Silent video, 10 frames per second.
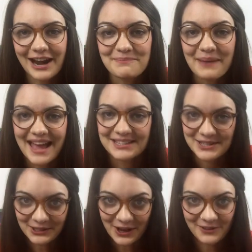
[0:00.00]
Grandpa
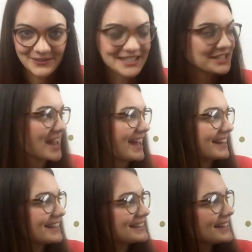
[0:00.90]
took off his
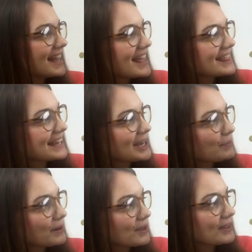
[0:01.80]
jacket. Then he
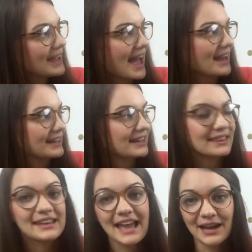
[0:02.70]
put on the
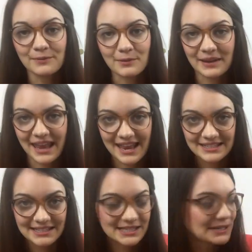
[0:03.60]
cardigan the young woman
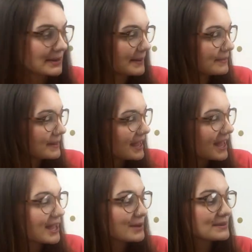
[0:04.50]
handed to him.
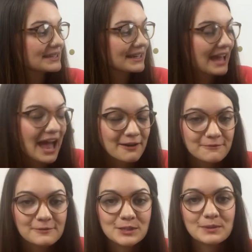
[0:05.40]
It was a
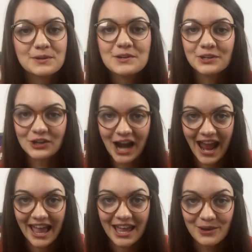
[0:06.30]
comfortable
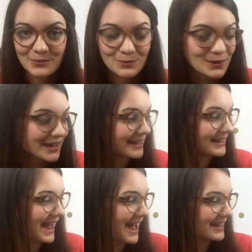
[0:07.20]
grey
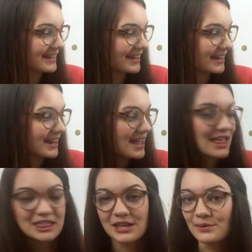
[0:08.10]
woolen cardigan.
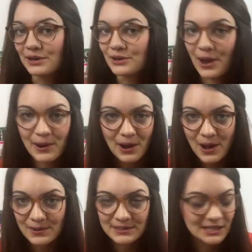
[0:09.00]
There were no
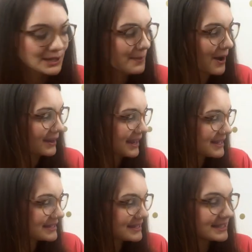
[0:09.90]
holes in the
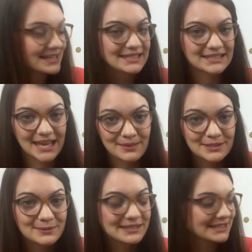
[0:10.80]
pockets, the
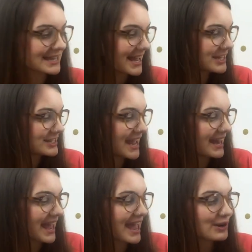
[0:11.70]
seams were stitched,
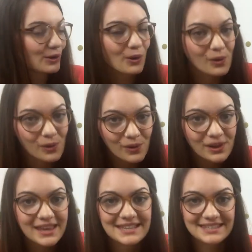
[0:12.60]
and it had
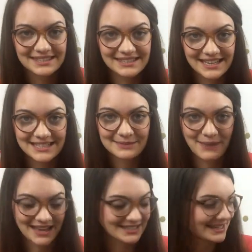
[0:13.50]
all its 6
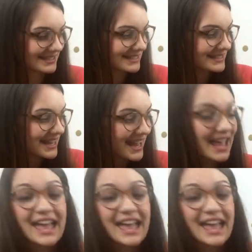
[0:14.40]
buttons.